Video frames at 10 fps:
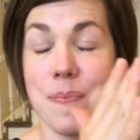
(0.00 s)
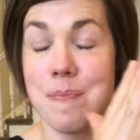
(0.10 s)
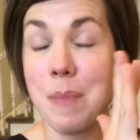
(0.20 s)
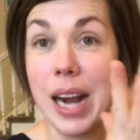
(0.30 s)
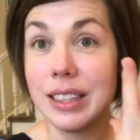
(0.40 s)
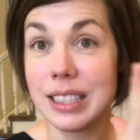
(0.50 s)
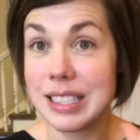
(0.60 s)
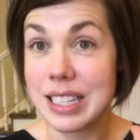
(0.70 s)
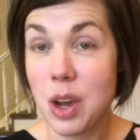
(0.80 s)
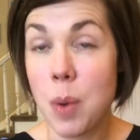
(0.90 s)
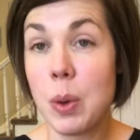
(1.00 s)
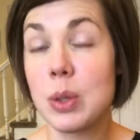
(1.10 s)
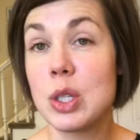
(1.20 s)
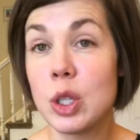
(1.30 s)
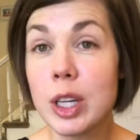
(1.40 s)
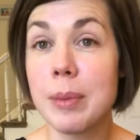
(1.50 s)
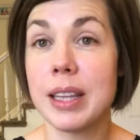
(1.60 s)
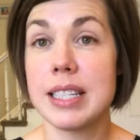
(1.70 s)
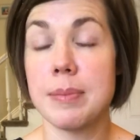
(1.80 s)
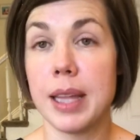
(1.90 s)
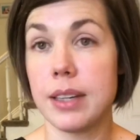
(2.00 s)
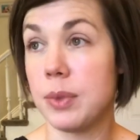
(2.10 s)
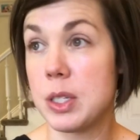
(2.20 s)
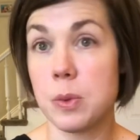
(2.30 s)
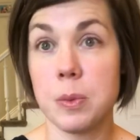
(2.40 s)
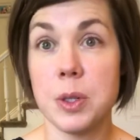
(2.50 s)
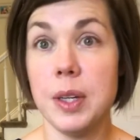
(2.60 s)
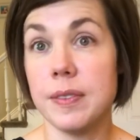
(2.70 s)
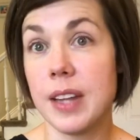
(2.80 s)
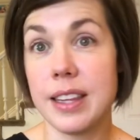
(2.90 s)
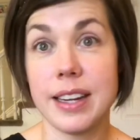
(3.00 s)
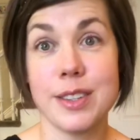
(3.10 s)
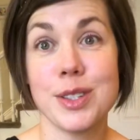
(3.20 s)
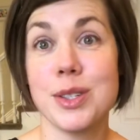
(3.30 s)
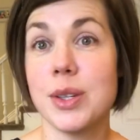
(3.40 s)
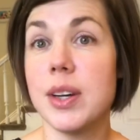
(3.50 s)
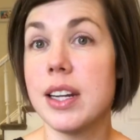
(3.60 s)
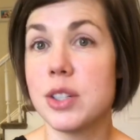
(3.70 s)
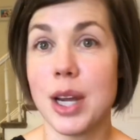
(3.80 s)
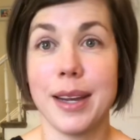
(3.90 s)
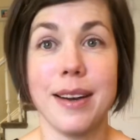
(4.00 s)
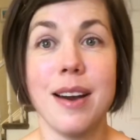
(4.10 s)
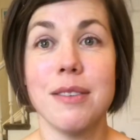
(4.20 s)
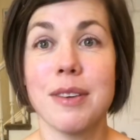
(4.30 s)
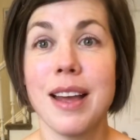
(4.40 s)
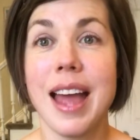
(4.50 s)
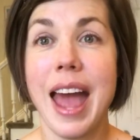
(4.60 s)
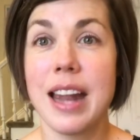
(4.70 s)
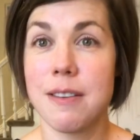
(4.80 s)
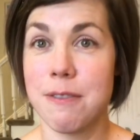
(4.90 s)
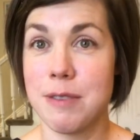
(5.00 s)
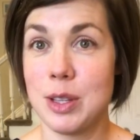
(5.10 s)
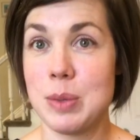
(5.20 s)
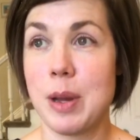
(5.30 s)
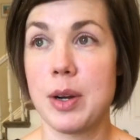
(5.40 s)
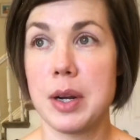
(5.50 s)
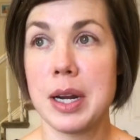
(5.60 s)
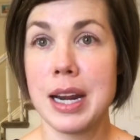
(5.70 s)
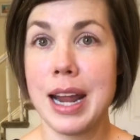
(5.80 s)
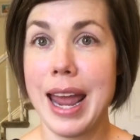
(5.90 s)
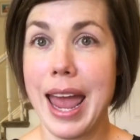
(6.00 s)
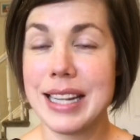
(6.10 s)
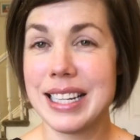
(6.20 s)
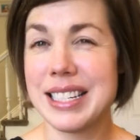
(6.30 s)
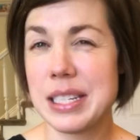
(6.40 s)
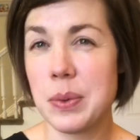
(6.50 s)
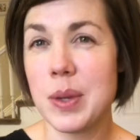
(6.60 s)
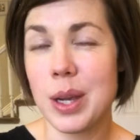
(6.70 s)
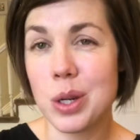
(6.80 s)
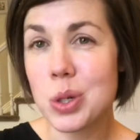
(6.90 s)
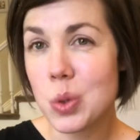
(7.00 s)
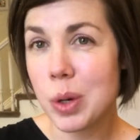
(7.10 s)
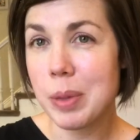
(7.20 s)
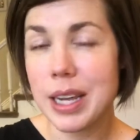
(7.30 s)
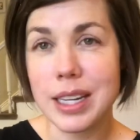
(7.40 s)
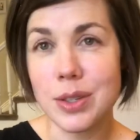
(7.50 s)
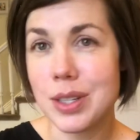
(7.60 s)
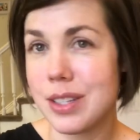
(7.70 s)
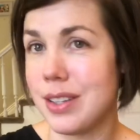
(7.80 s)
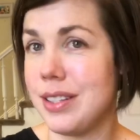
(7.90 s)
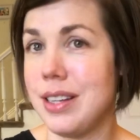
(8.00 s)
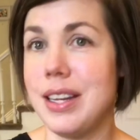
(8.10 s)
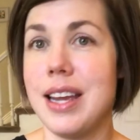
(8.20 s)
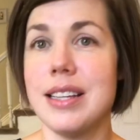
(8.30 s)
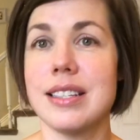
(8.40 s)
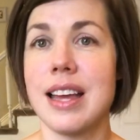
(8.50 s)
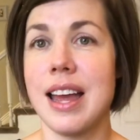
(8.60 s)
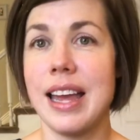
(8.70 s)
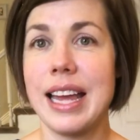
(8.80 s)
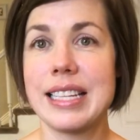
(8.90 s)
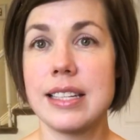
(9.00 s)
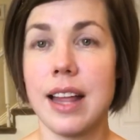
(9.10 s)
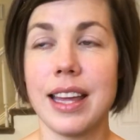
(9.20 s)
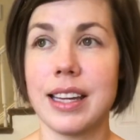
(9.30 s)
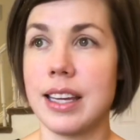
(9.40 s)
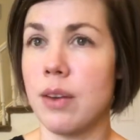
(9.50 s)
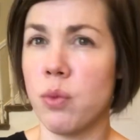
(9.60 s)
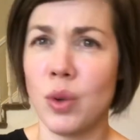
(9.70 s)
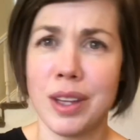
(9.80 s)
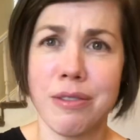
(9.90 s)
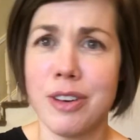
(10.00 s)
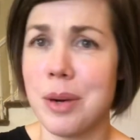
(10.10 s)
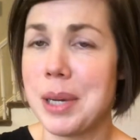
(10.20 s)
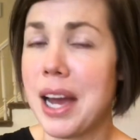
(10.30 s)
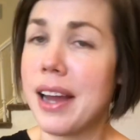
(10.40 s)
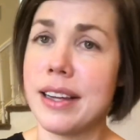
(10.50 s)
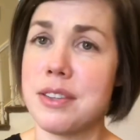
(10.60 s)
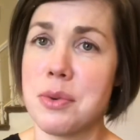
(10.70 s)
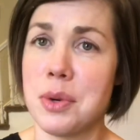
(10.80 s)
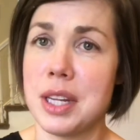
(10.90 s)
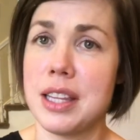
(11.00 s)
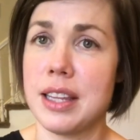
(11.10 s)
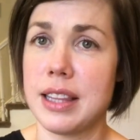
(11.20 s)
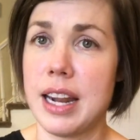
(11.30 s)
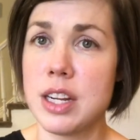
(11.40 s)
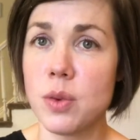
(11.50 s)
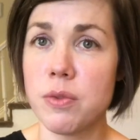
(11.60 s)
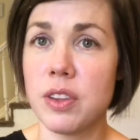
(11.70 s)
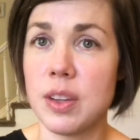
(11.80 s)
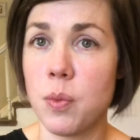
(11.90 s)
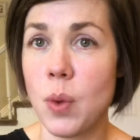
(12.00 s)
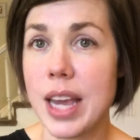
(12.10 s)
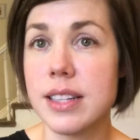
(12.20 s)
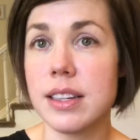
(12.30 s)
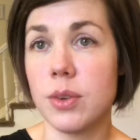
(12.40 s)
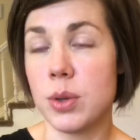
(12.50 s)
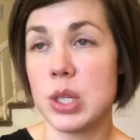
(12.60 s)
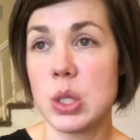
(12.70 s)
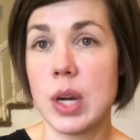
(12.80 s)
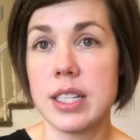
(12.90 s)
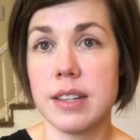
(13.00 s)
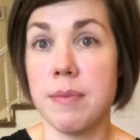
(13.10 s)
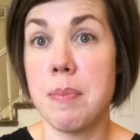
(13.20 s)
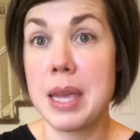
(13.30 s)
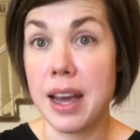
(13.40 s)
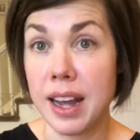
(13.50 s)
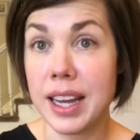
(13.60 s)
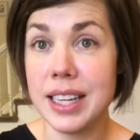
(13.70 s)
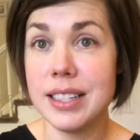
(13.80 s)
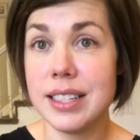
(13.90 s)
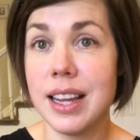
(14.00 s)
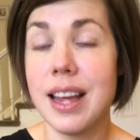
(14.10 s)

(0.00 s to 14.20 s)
mindlessly almost, look at my list and be like, this is what we're doing. And then I just do it, check it off, and it feels better. And since it's only a short plan, I do this on Sundays, it's not like I get really far behind or anything like that. I don't feel the weight or stress of behind.